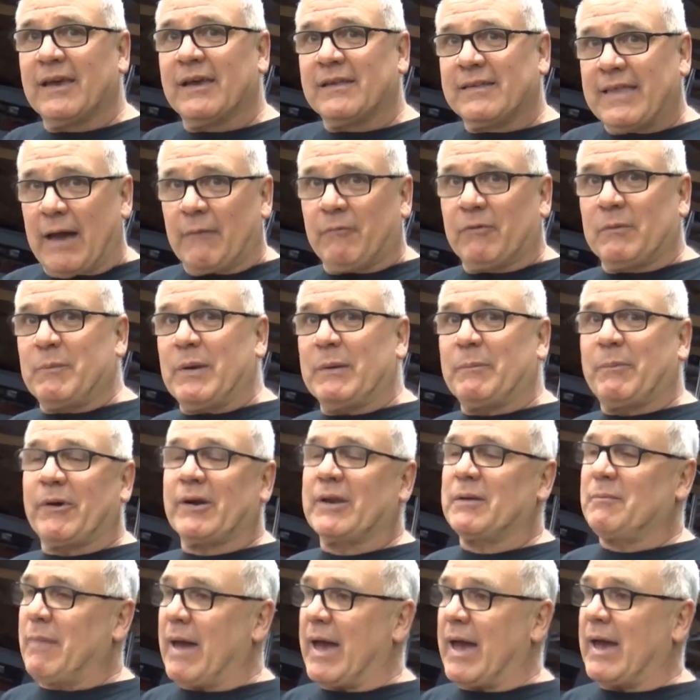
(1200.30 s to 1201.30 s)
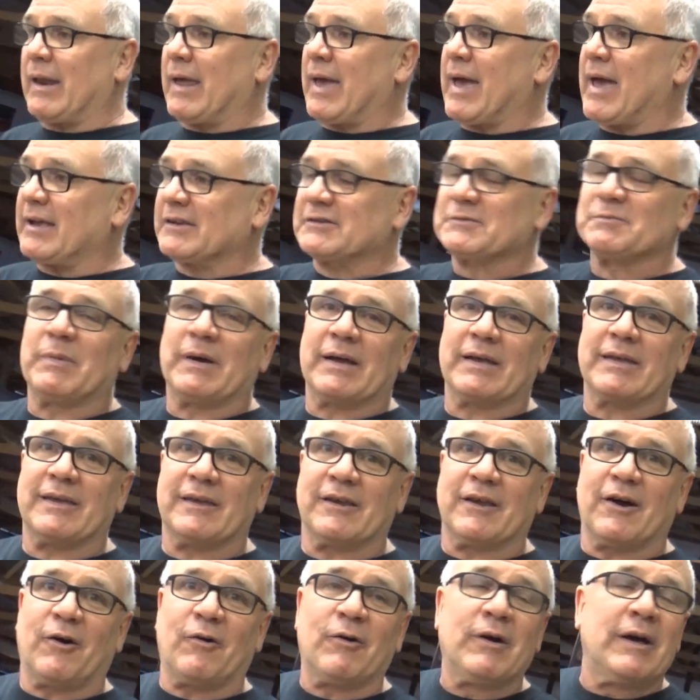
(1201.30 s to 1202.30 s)
That would be pretty badass, but
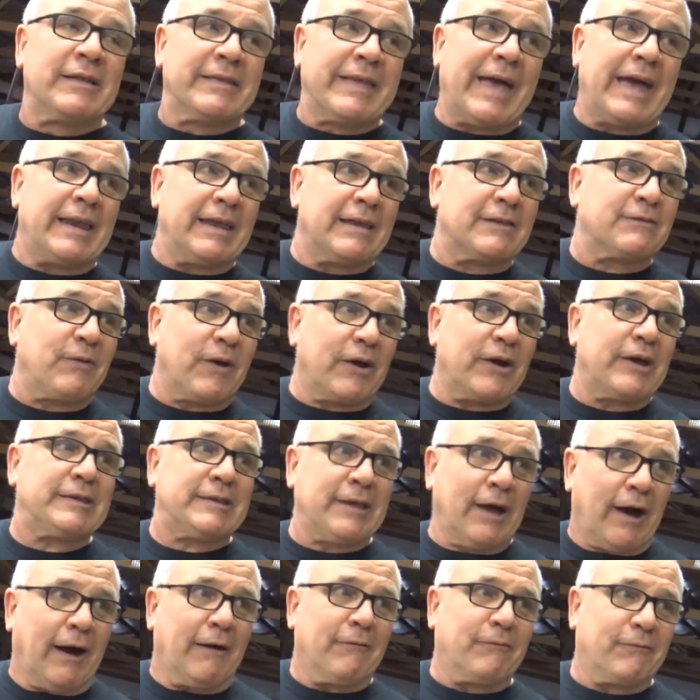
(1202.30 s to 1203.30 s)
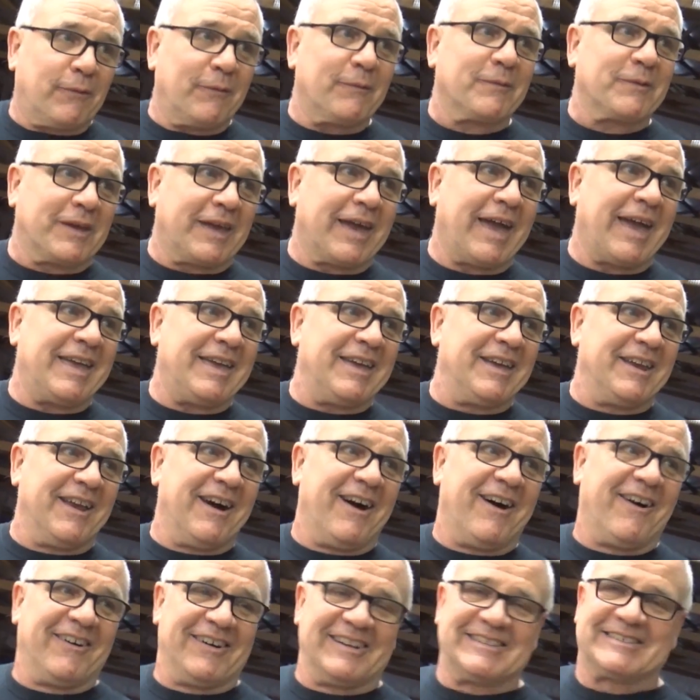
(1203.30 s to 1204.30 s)
that is very tough. Okay,
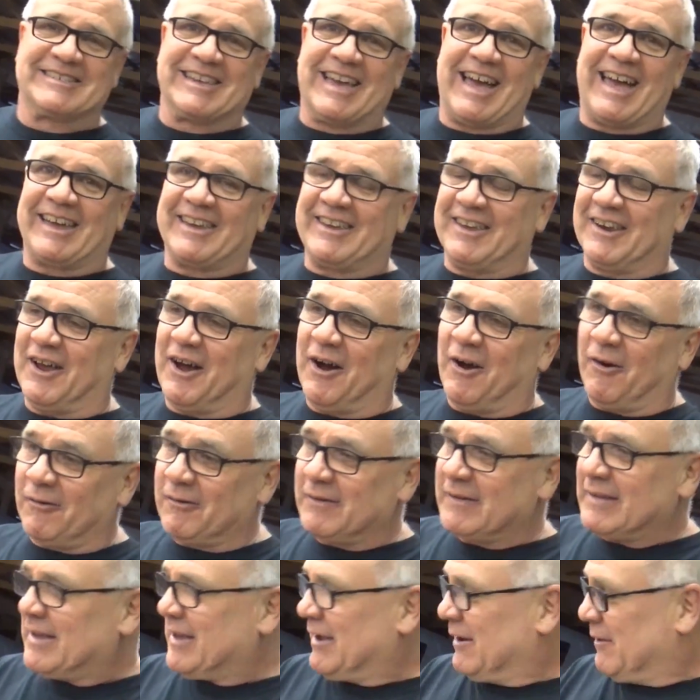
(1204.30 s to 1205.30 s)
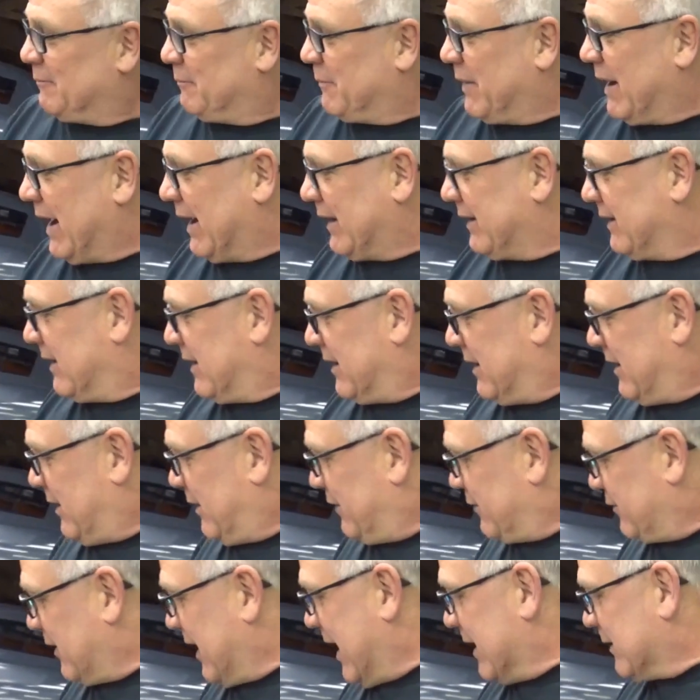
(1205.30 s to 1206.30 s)
it's like but
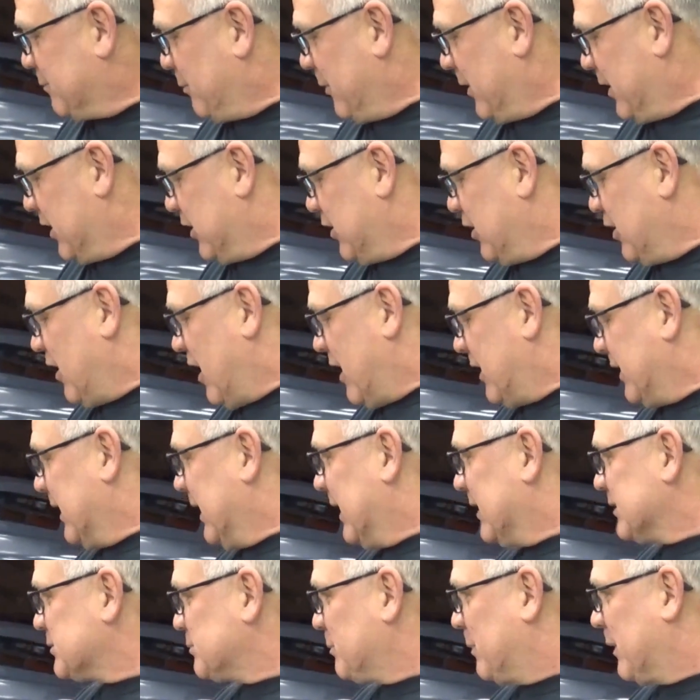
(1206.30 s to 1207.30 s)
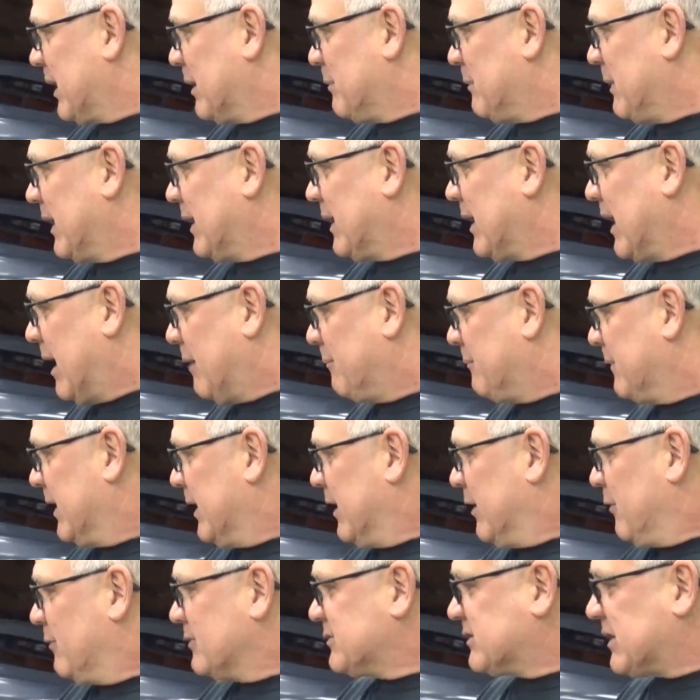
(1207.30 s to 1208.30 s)
so that's pretty good on this. But I mean,
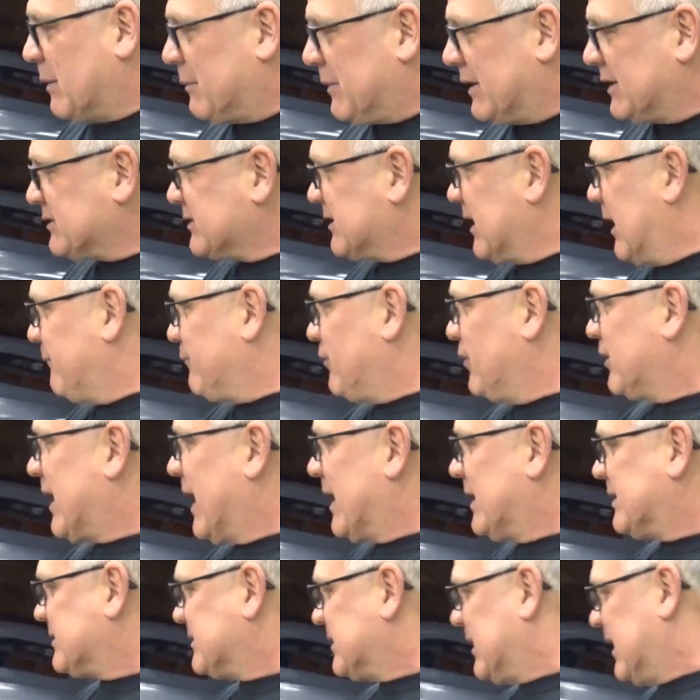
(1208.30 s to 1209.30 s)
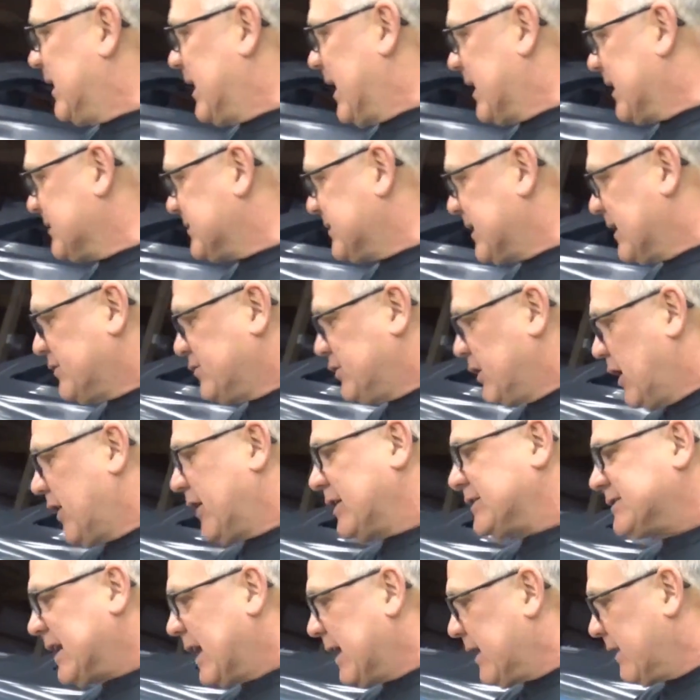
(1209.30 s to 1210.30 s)
with some of the stuff you kind of see, like I said,
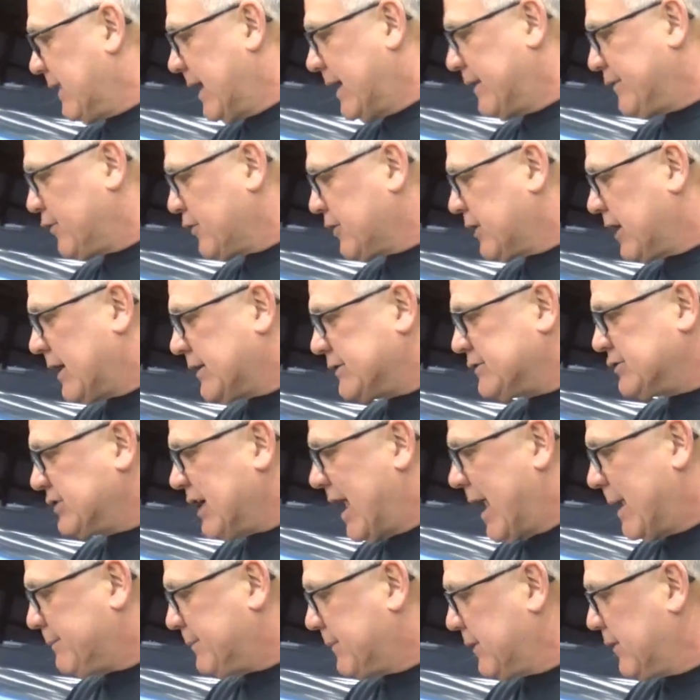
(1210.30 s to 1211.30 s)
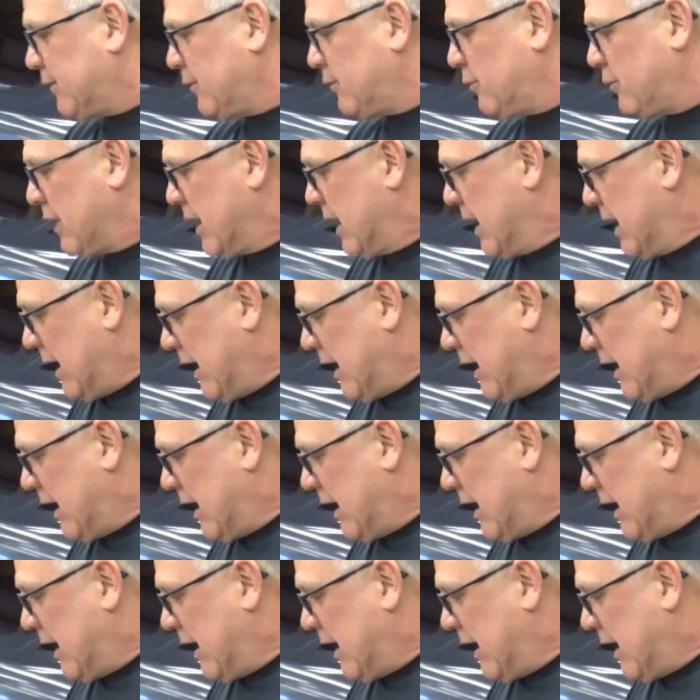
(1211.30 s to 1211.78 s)
Jerry's got a laser cutting shop too.